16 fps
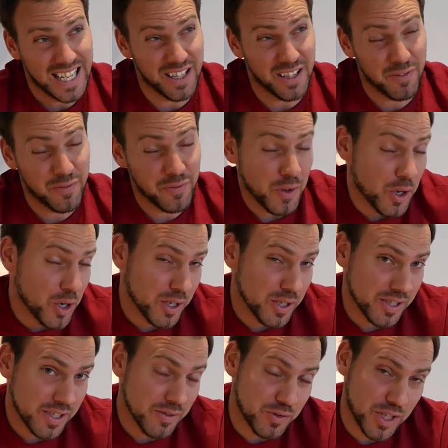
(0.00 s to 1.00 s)
on the
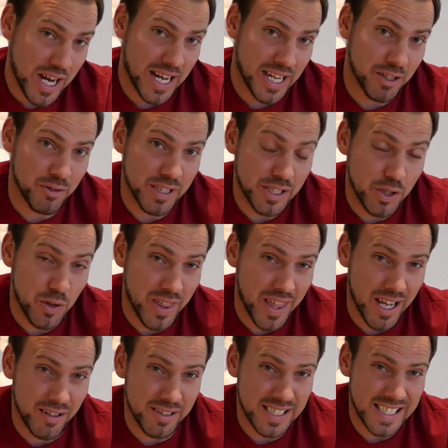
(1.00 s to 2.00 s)
1st of January
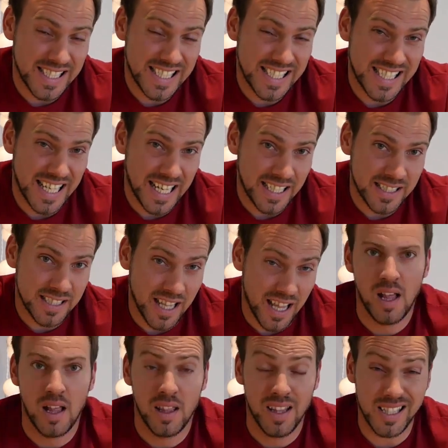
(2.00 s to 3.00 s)
2006,
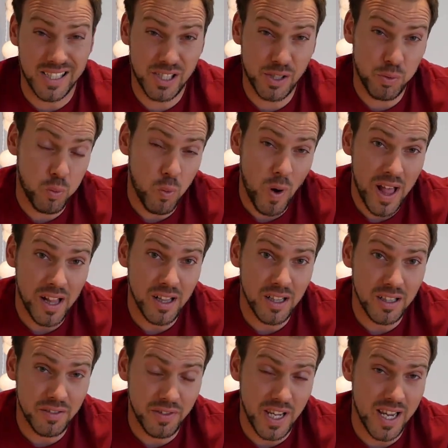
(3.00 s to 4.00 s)
that's
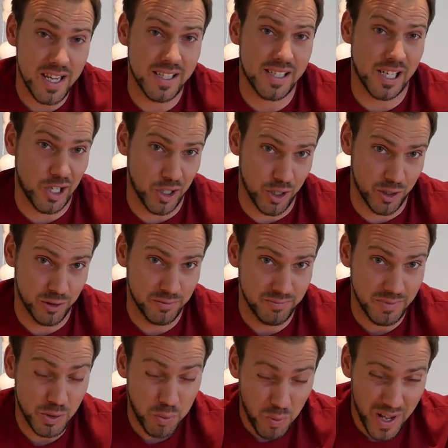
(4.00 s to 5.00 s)
12 years ago.
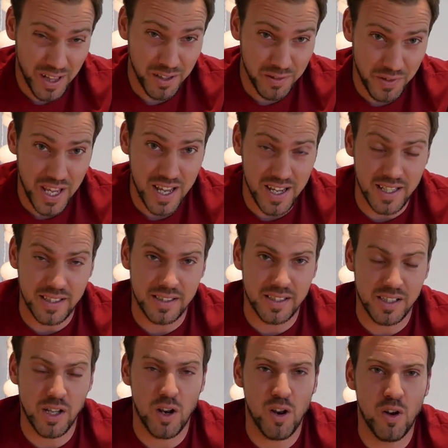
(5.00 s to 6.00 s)
12 years,
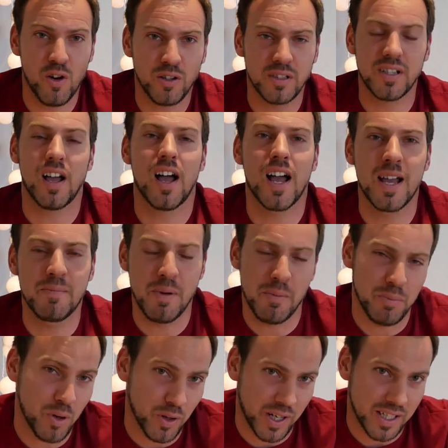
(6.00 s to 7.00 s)
that's a long time in
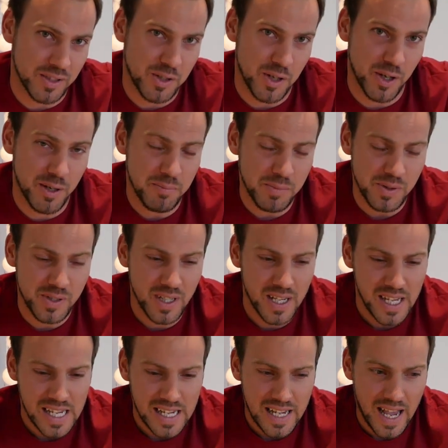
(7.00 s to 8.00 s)
blogging terms,
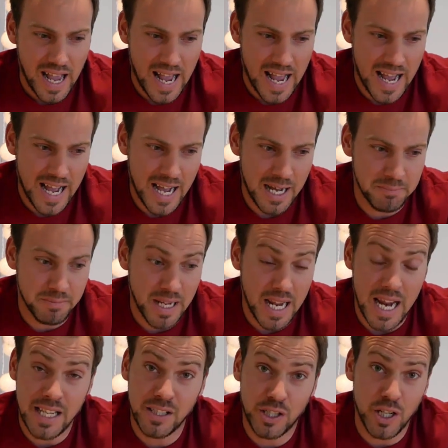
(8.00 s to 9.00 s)

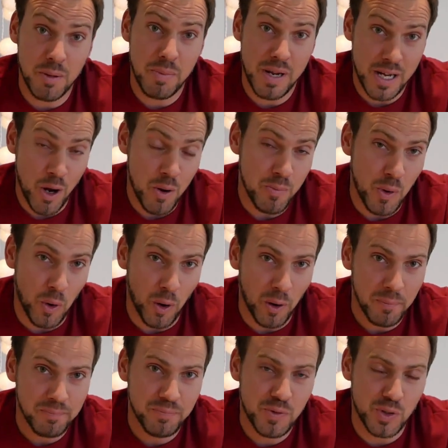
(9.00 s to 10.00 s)
is gonna be no
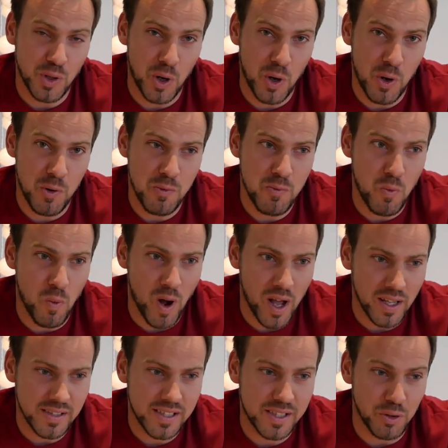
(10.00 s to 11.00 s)
more. So
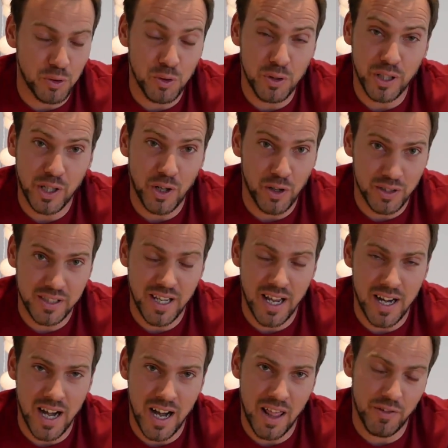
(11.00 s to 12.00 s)
whilst all the
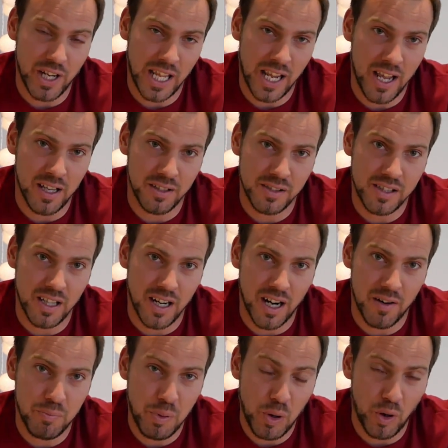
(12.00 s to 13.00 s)
content and everything else that
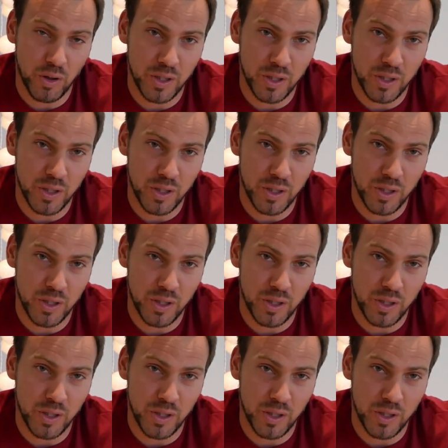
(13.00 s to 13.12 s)
I've put